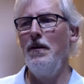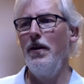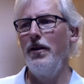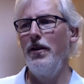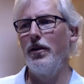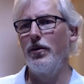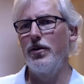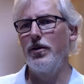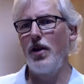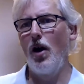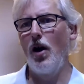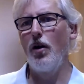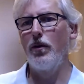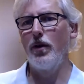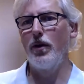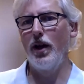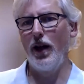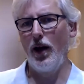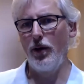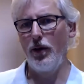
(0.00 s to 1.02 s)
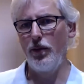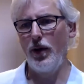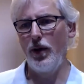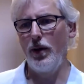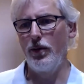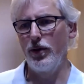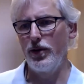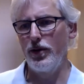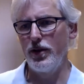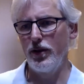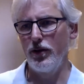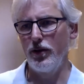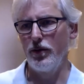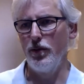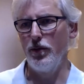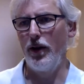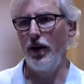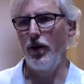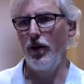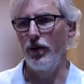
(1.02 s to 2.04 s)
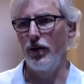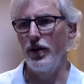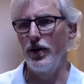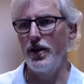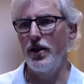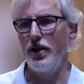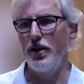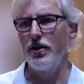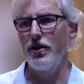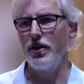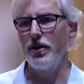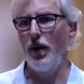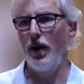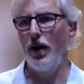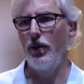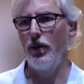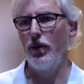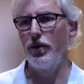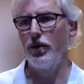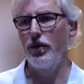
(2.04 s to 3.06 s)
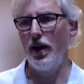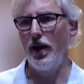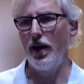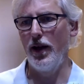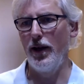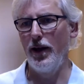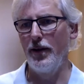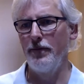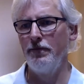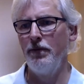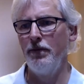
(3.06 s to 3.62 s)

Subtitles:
that was hopefully allowing people to make their own decisions about what was there.